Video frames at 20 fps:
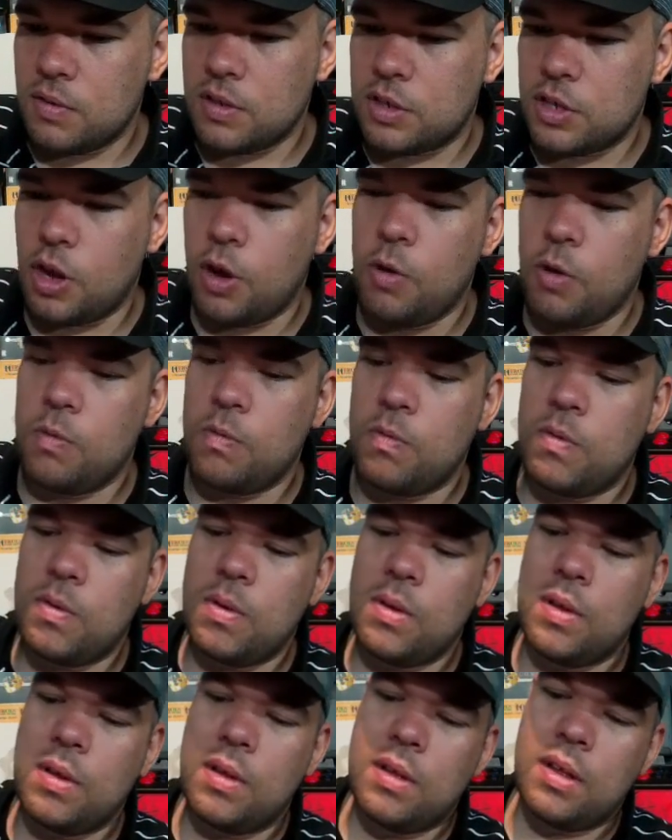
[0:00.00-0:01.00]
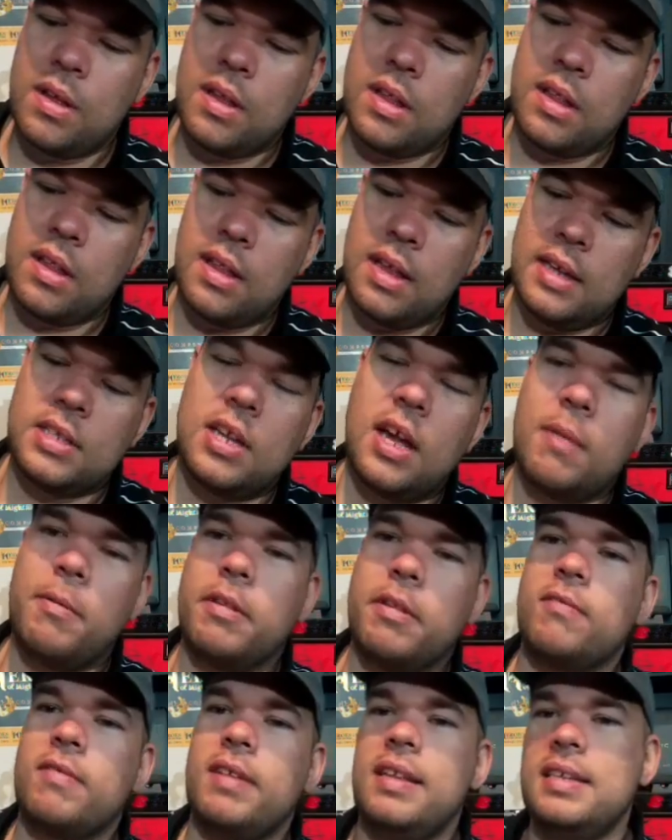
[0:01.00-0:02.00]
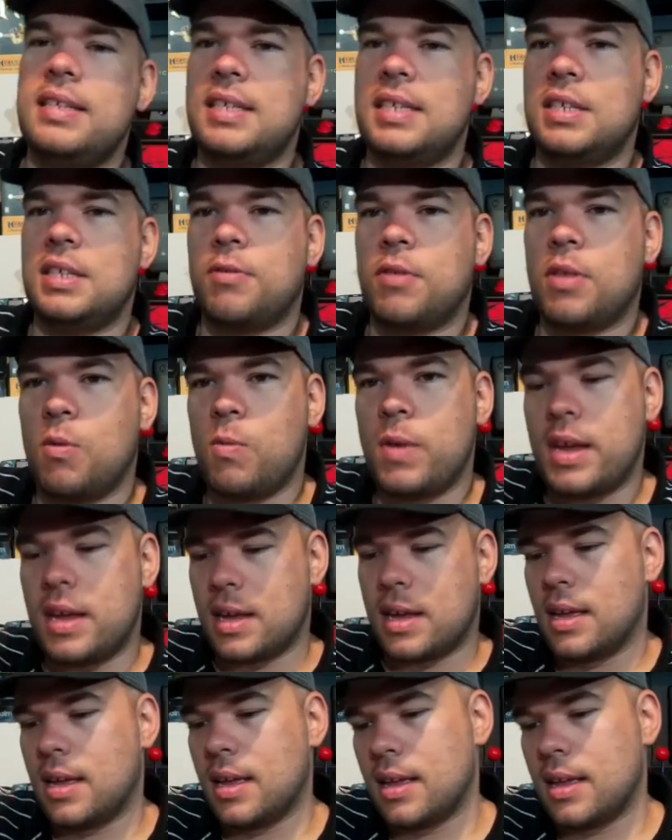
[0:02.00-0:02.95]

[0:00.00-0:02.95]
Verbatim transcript: so let's talk about the releases for the week.